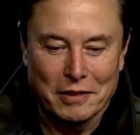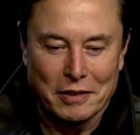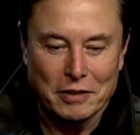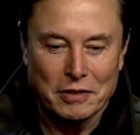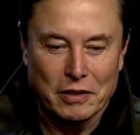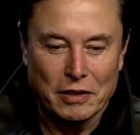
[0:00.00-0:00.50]
This
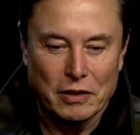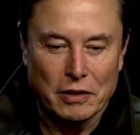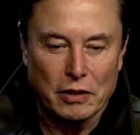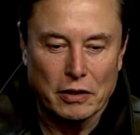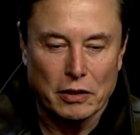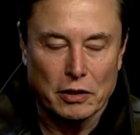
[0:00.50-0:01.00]
is
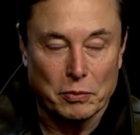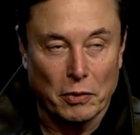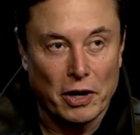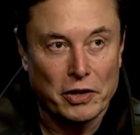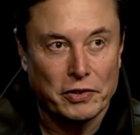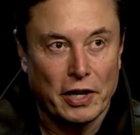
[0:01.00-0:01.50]
uh, the
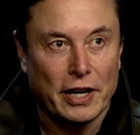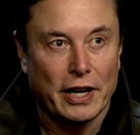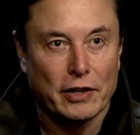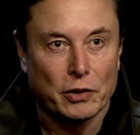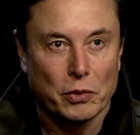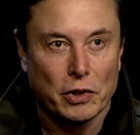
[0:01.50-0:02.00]
smartest A
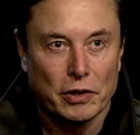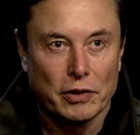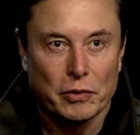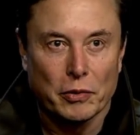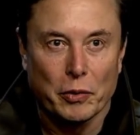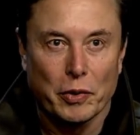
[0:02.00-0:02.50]
I in the
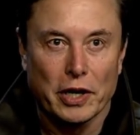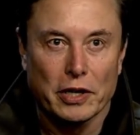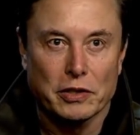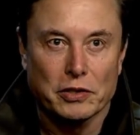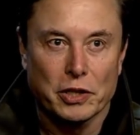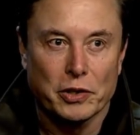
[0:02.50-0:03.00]
world, and we're going
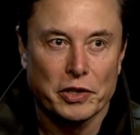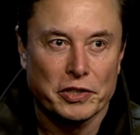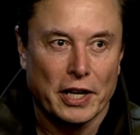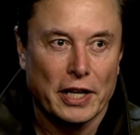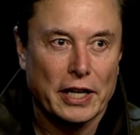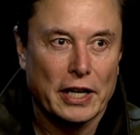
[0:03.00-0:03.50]
to show you
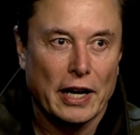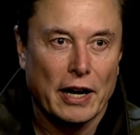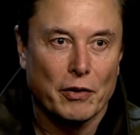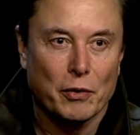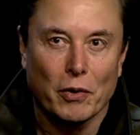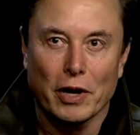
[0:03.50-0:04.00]
exactly
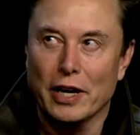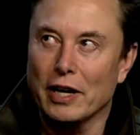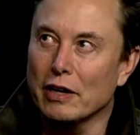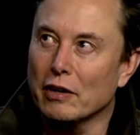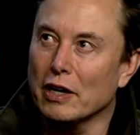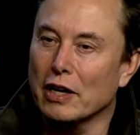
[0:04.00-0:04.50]
how and why.